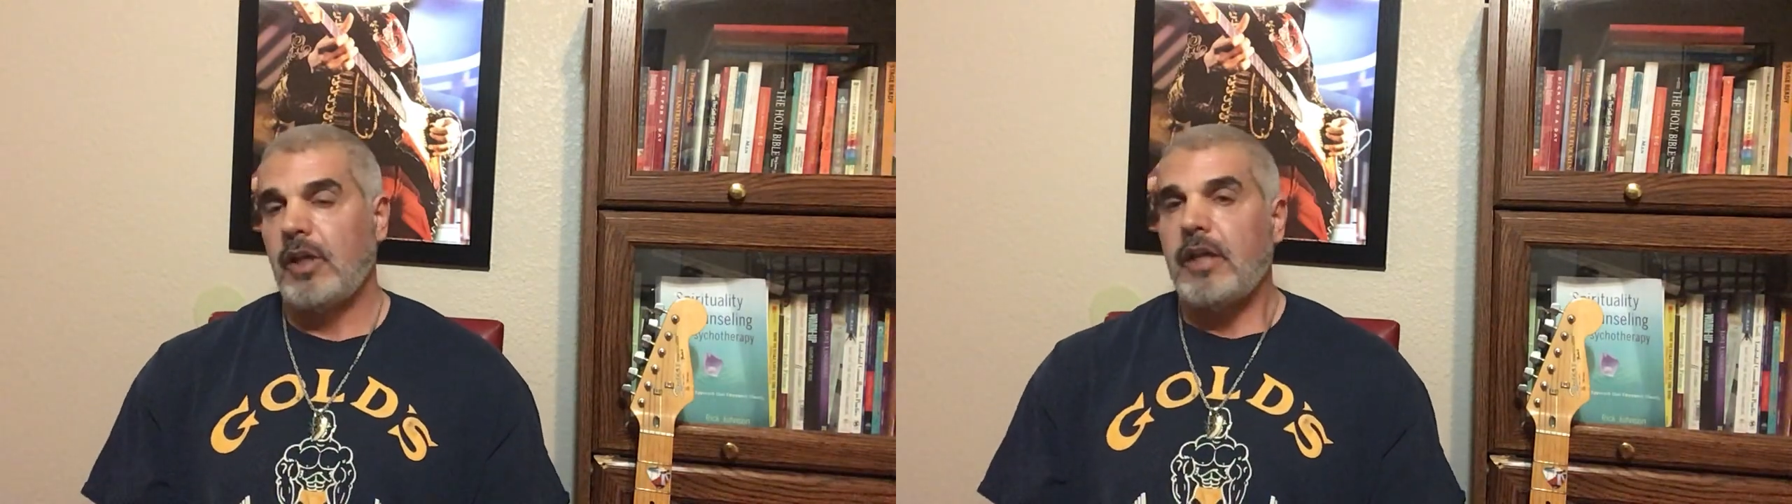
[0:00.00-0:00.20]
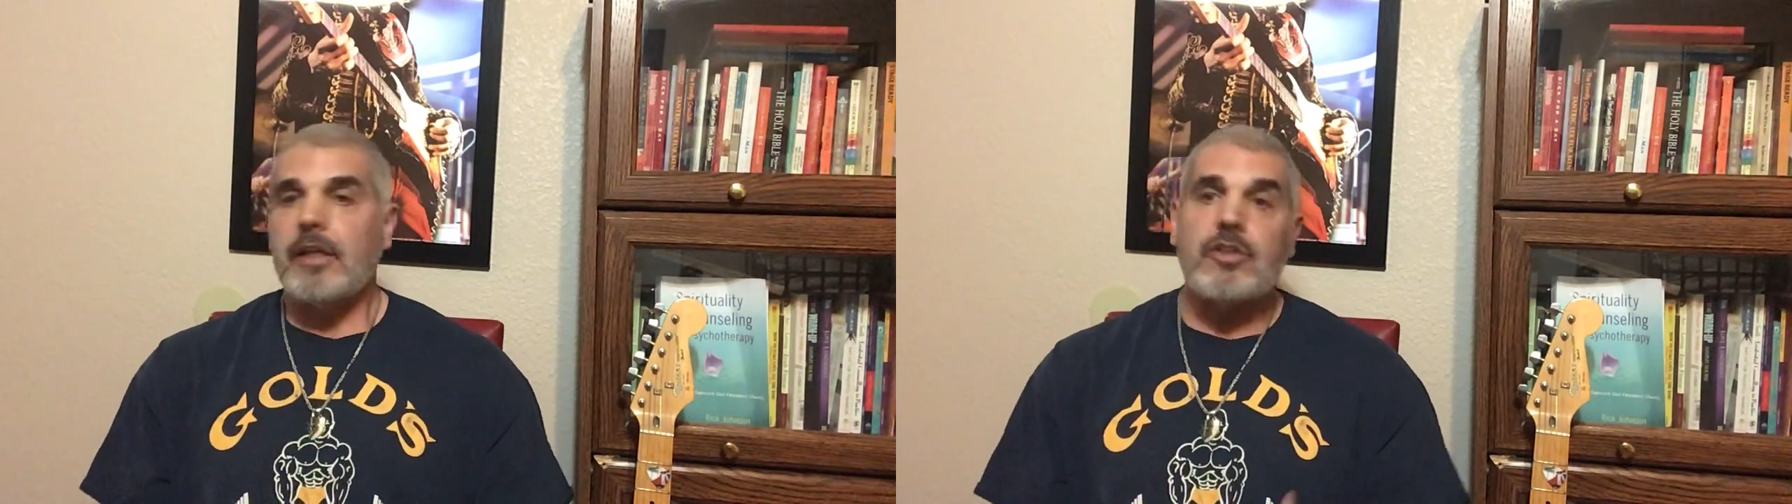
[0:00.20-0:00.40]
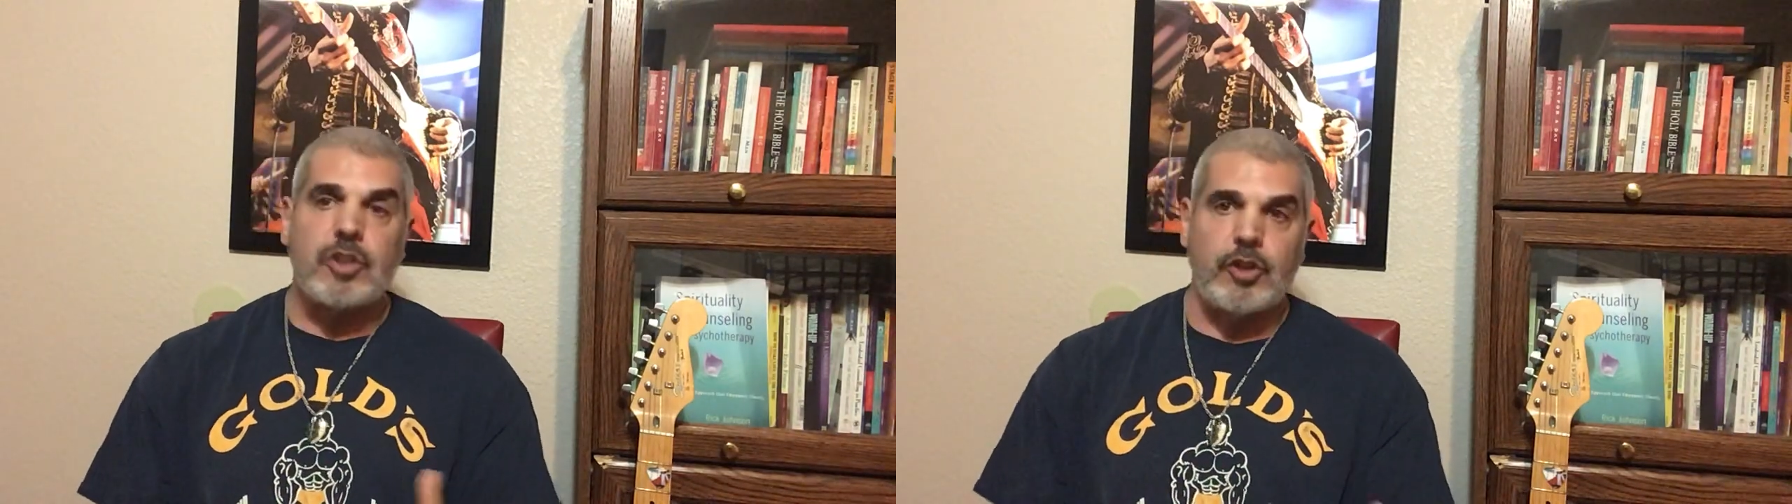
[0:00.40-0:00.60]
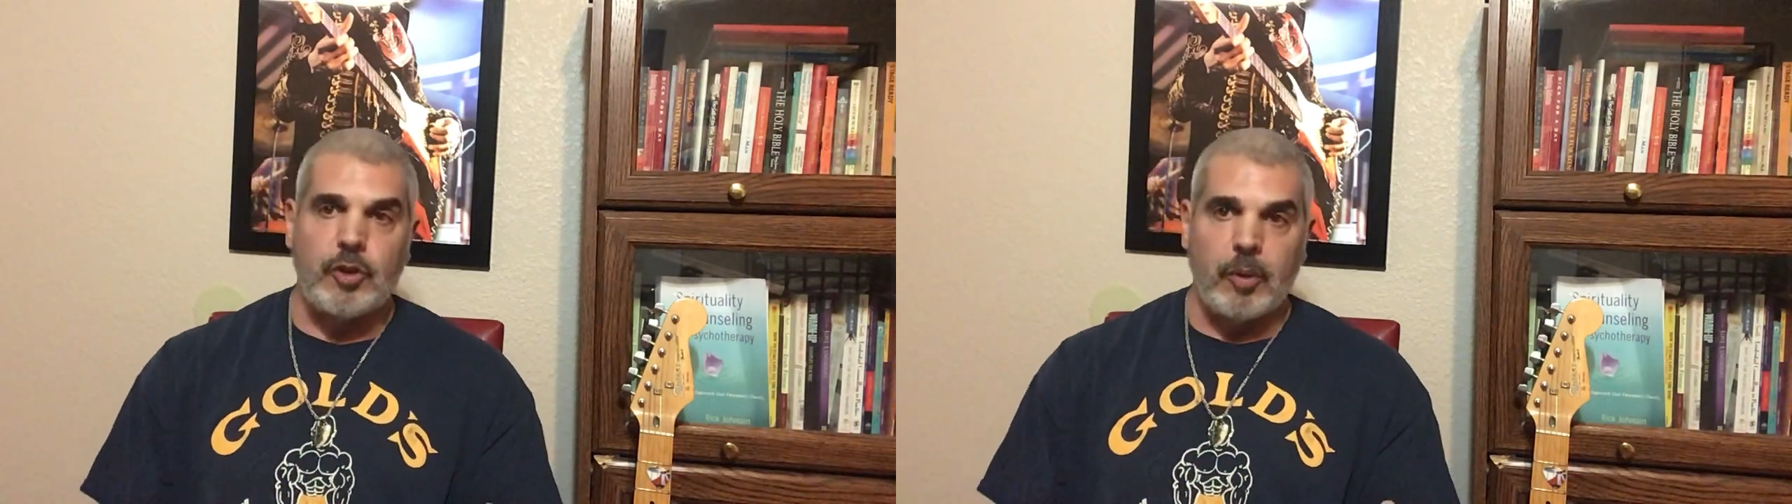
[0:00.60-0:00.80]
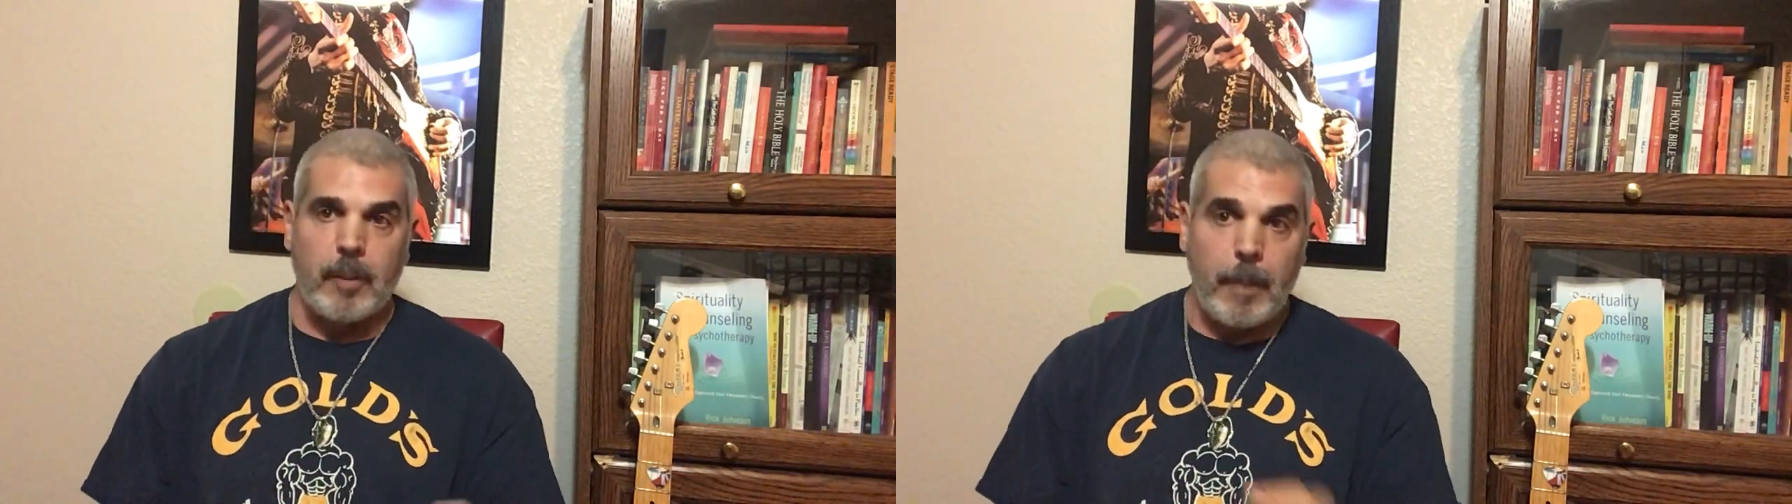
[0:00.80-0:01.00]
There's a
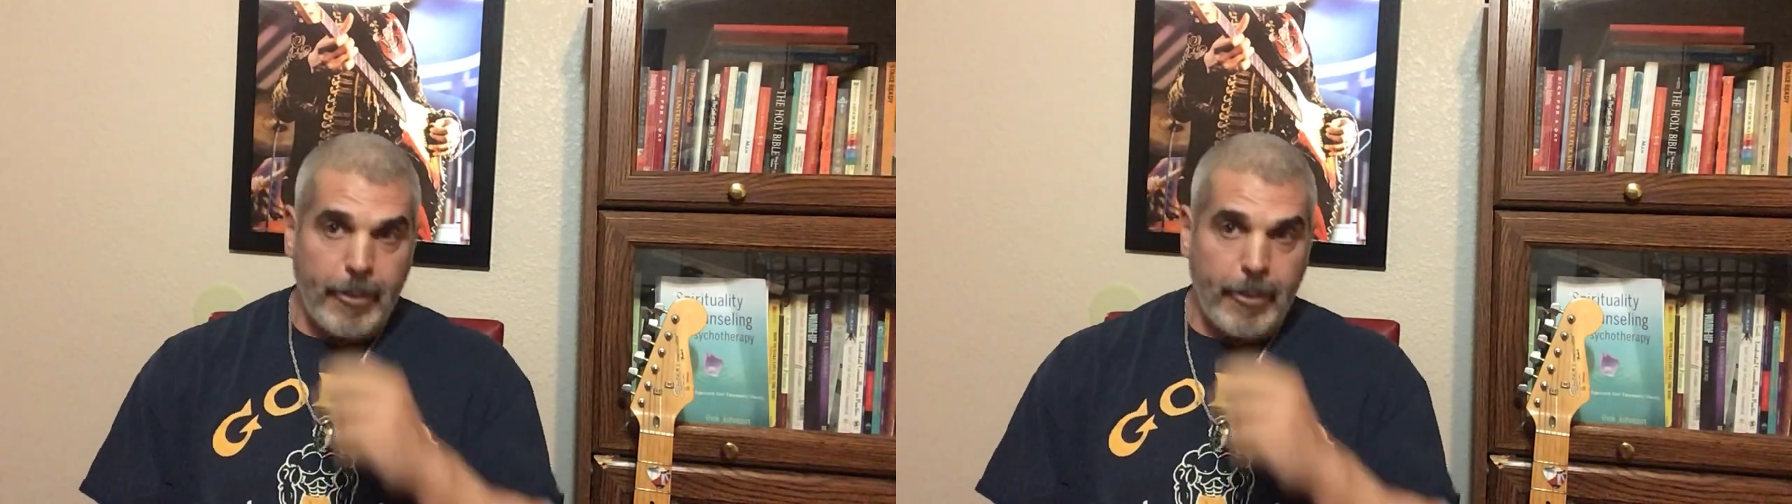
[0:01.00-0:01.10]
good one.